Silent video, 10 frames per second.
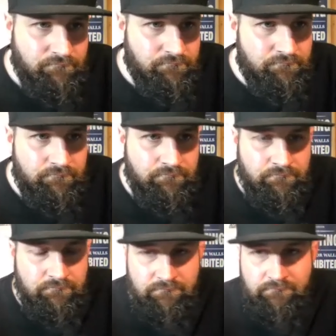
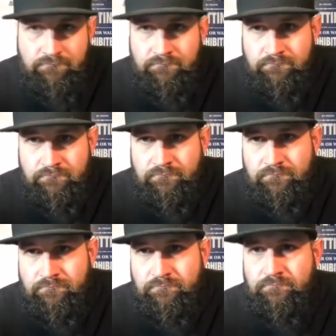
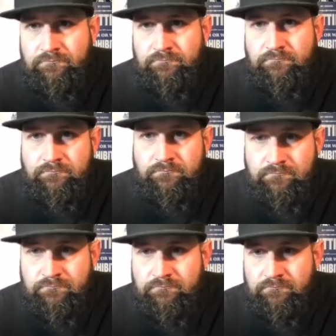
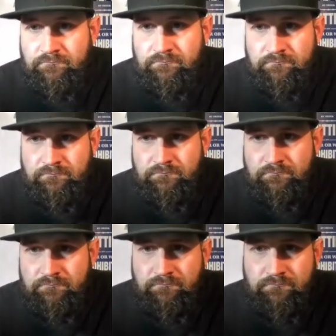
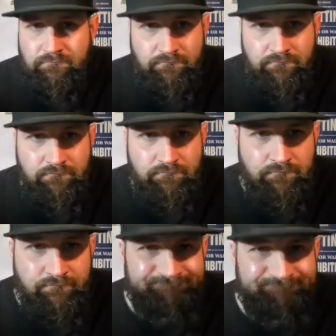
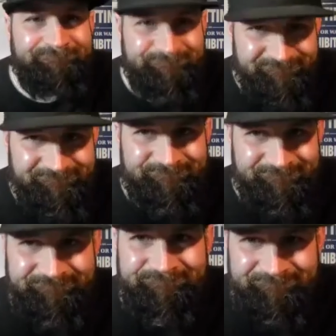
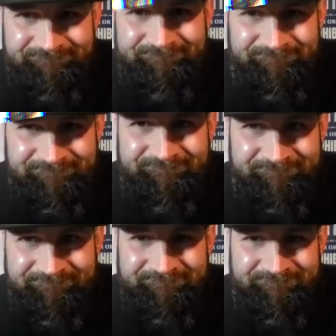
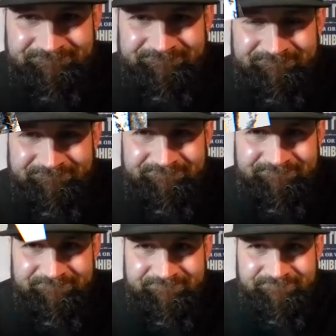
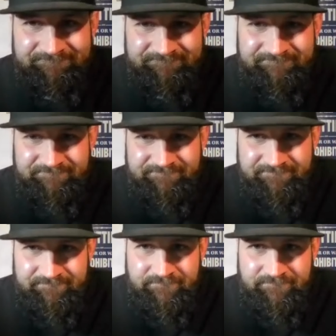[no speech]